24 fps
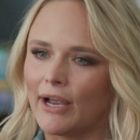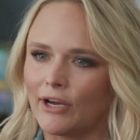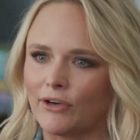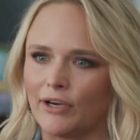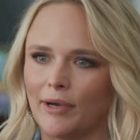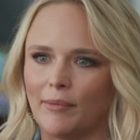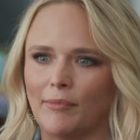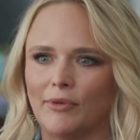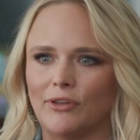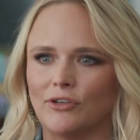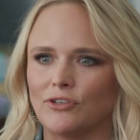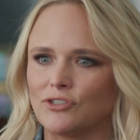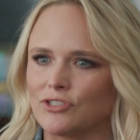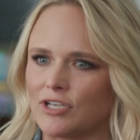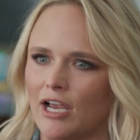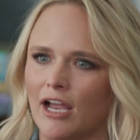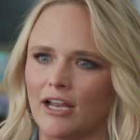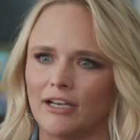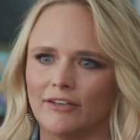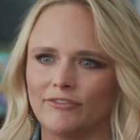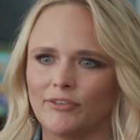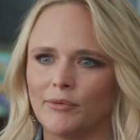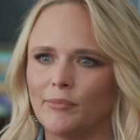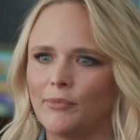my grandmother's
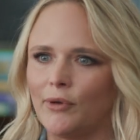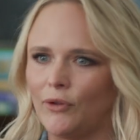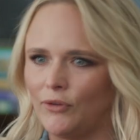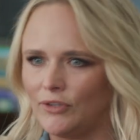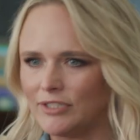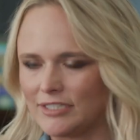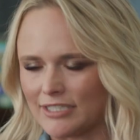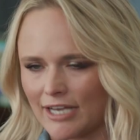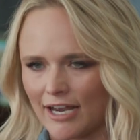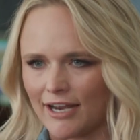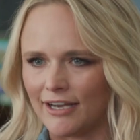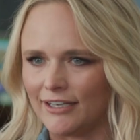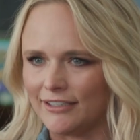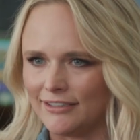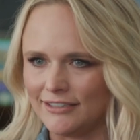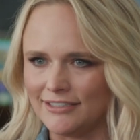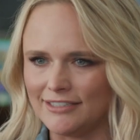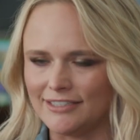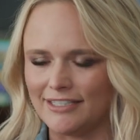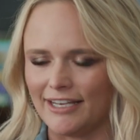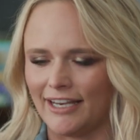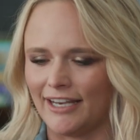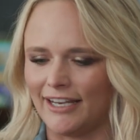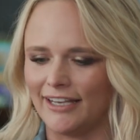china from both
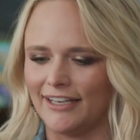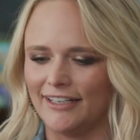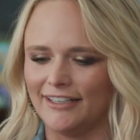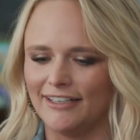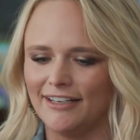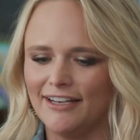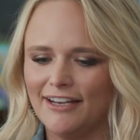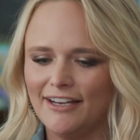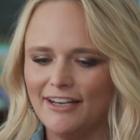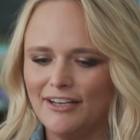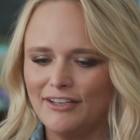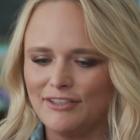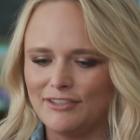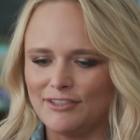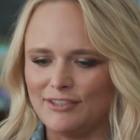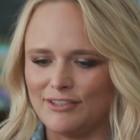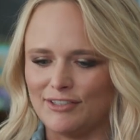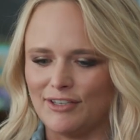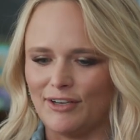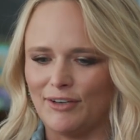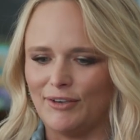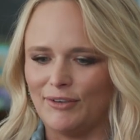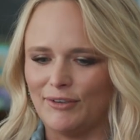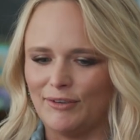sides, and
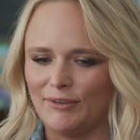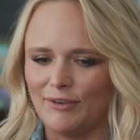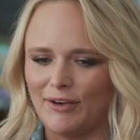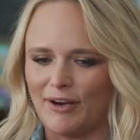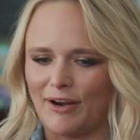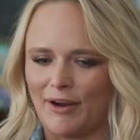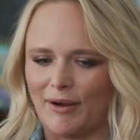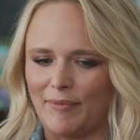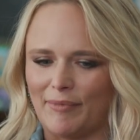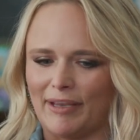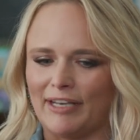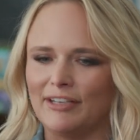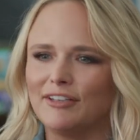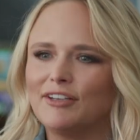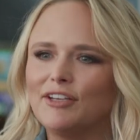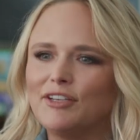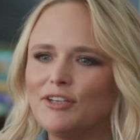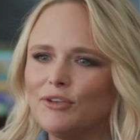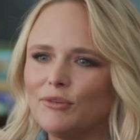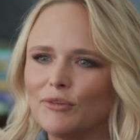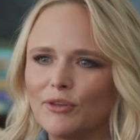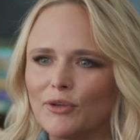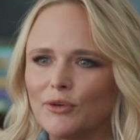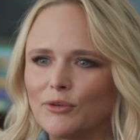so um, and
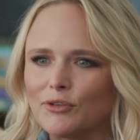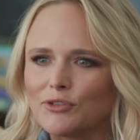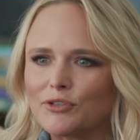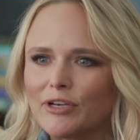cute little